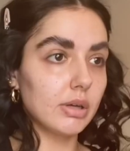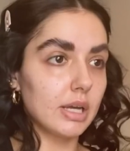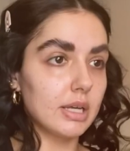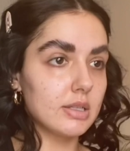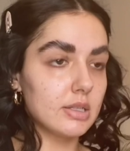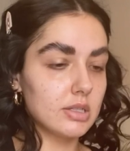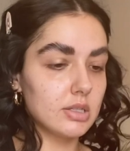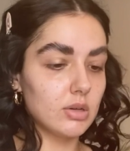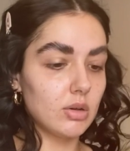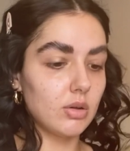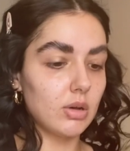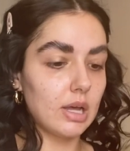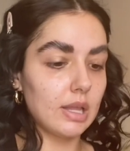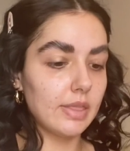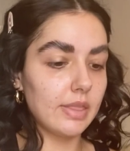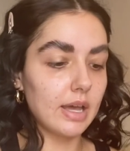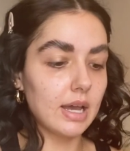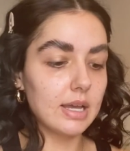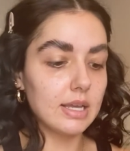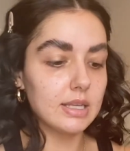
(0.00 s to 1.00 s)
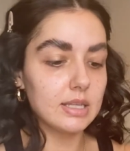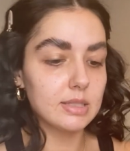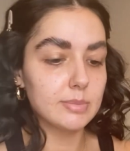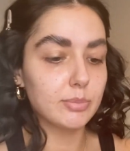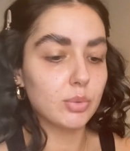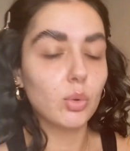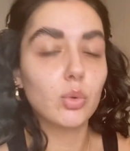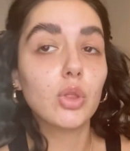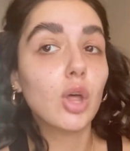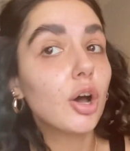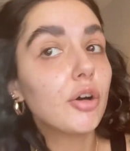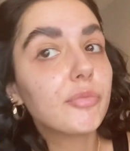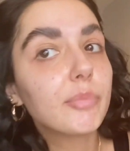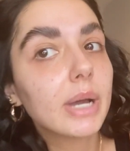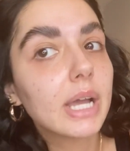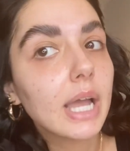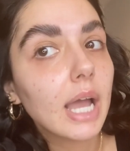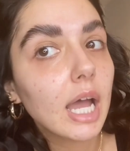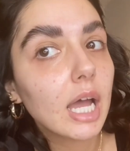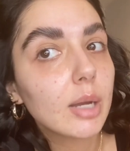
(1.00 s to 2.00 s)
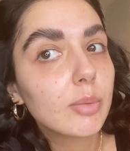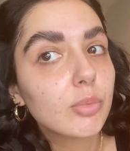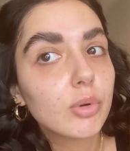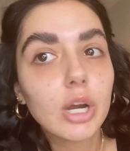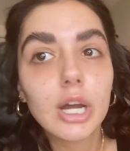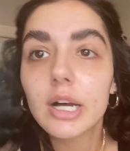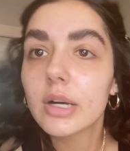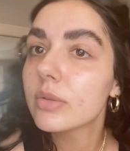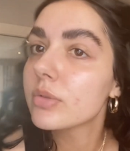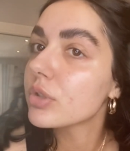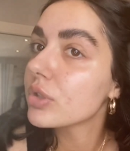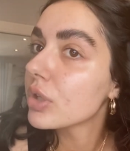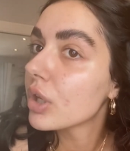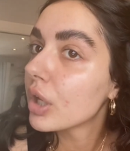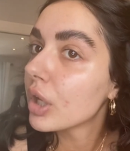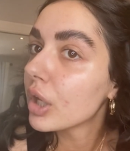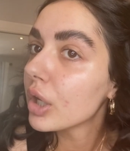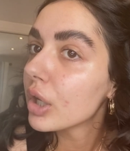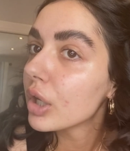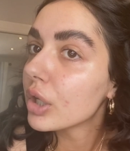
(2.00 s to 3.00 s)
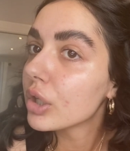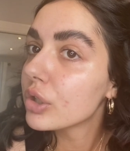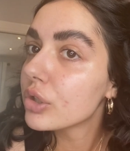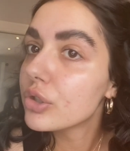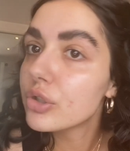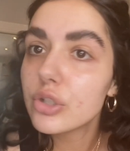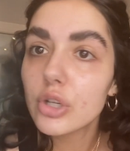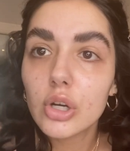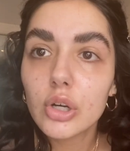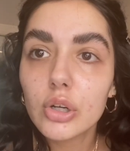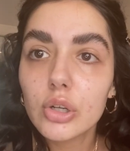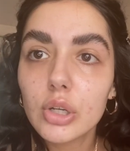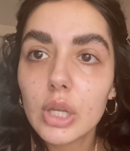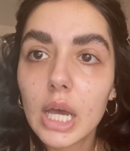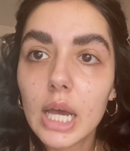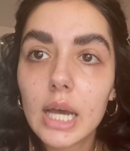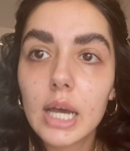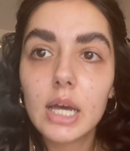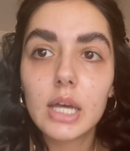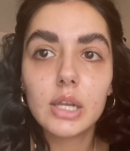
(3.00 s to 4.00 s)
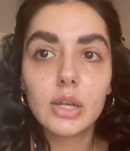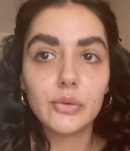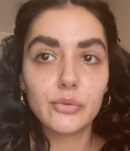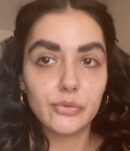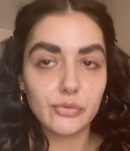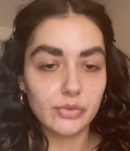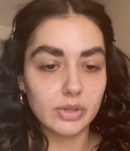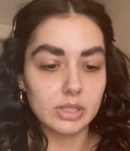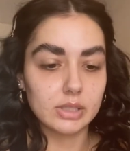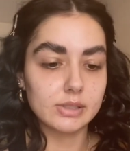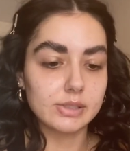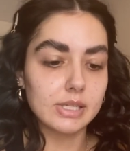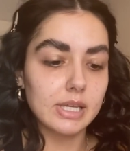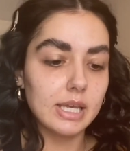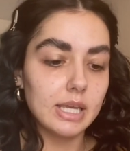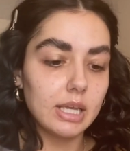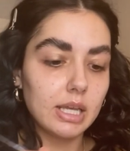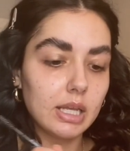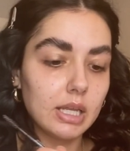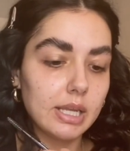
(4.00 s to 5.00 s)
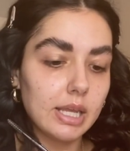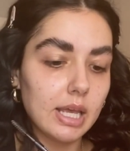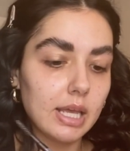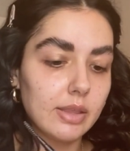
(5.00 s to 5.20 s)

so that is both of my eyebrows done and filled in. And